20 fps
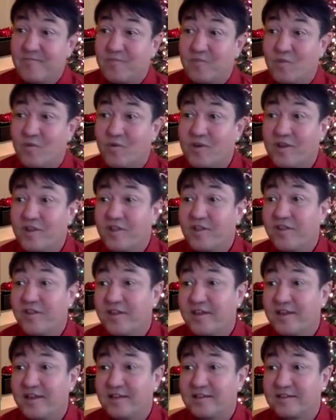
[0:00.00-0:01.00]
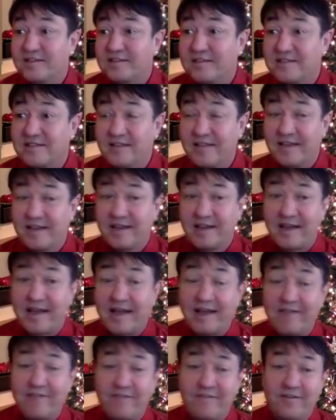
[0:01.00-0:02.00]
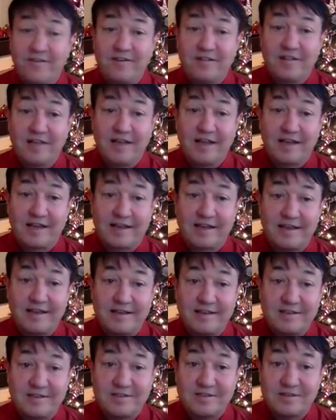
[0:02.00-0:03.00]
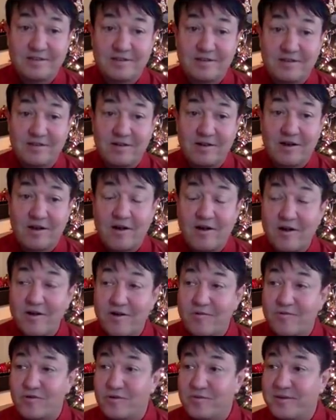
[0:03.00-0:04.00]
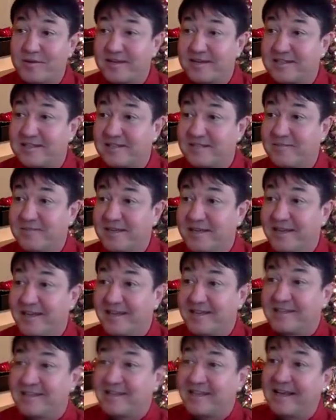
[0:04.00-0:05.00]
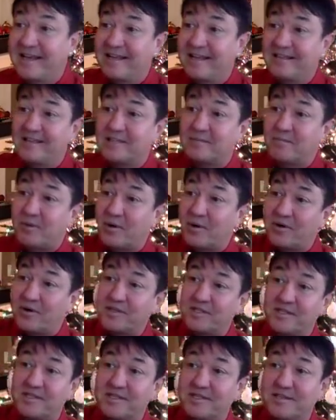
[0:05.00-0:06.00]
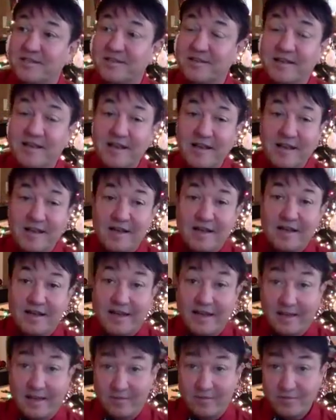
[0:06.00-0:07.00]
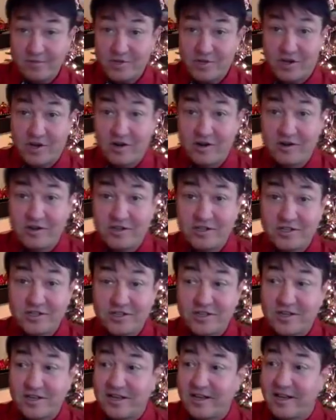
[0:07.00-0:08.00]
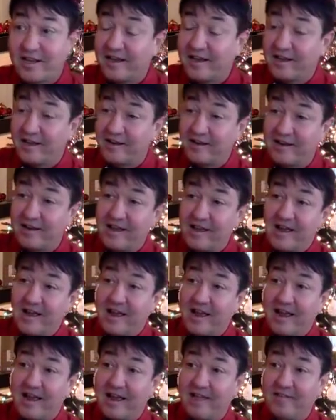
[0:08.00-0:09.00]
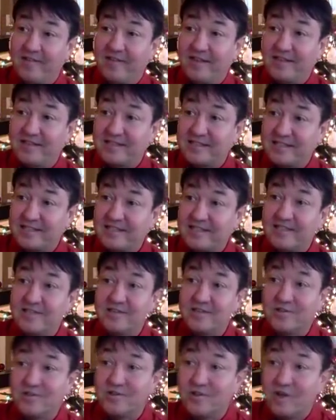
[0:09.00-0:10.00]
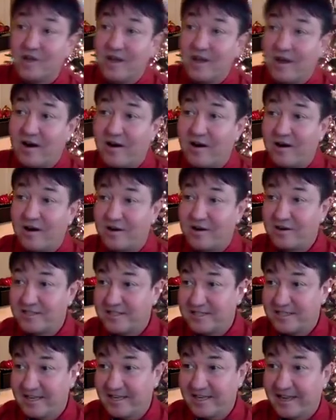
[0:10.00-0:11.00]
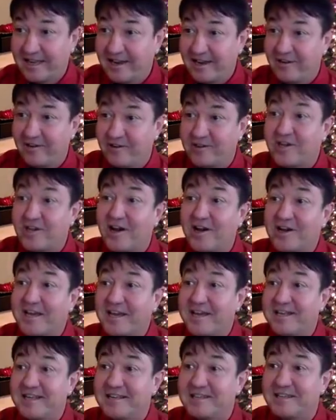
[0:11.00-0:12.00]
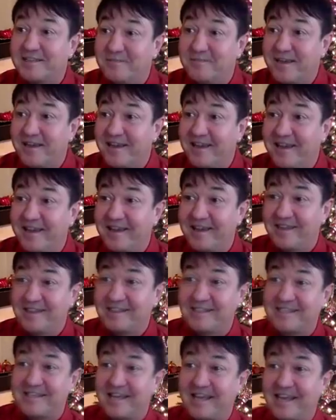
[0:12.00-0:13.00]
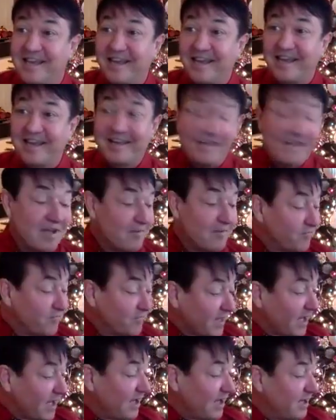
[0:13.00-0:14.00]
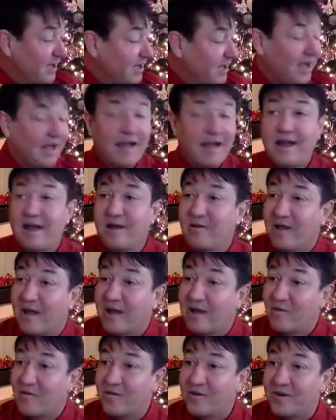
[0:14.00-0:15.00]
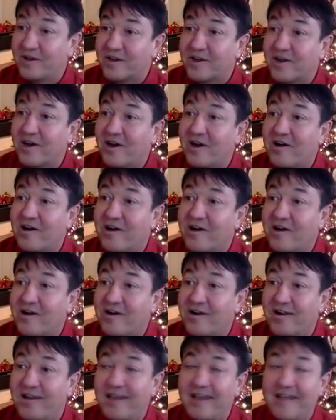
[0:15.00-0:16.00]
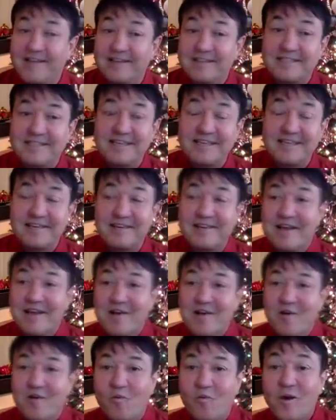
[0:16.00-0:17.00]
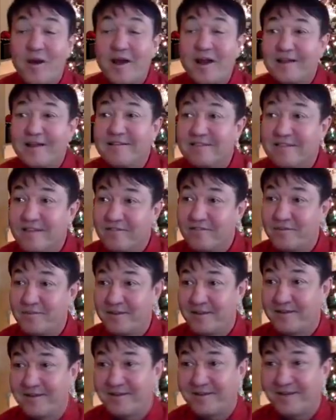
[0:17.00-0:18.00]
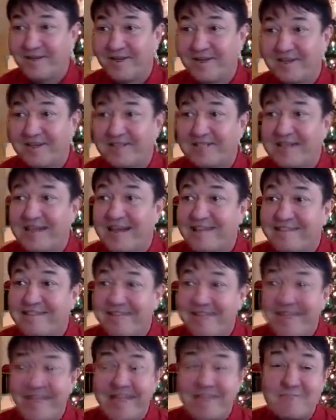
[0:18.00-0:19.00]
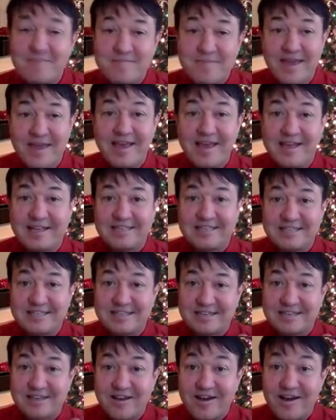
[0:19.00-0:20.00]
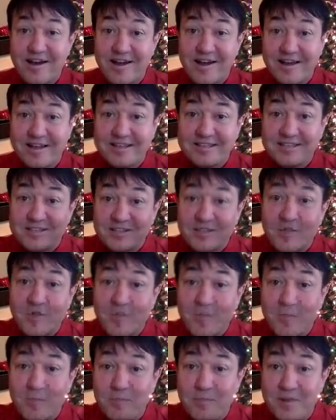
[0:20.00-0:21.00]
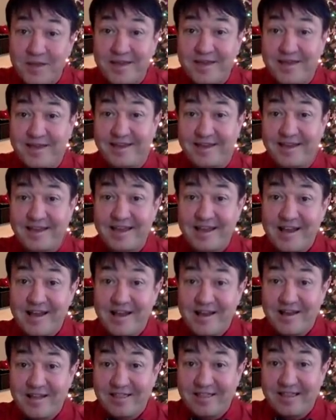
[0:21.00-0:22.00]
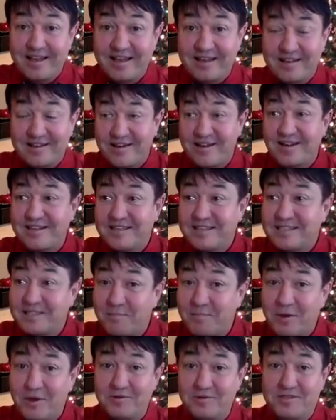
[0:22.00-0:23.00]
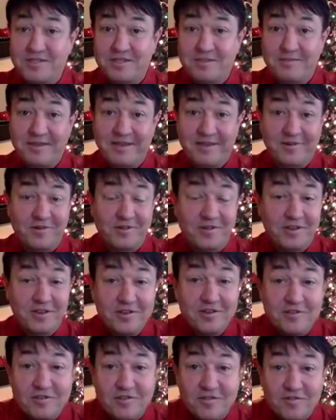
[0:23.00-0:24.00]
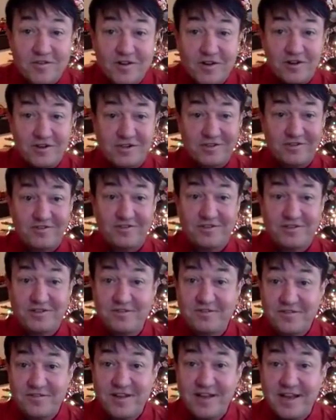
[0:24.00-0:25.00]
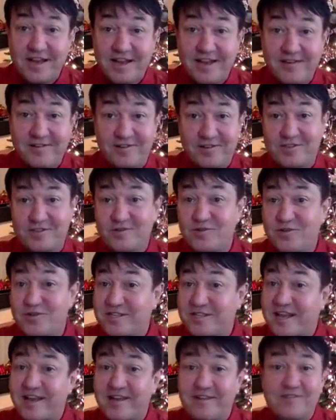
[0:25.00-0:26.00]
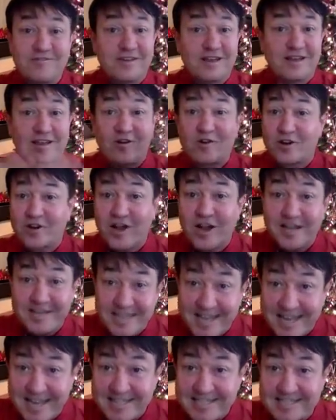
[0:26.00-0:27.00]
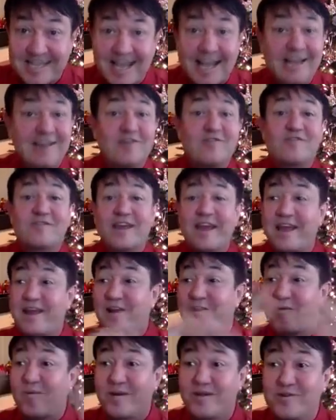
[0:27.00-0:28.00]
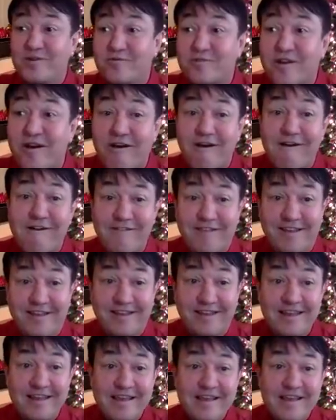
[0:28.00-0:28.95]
one of the things that I feel like is heartwarming to me is that this person came from church and and they still are sitting here talking to me and saying uh, I, I want a card. And see, what I love about that is that that makes God so big, like God is supposed to be, or the universe, or the divine, or source. I don't, or goddess. I don't care what you call it.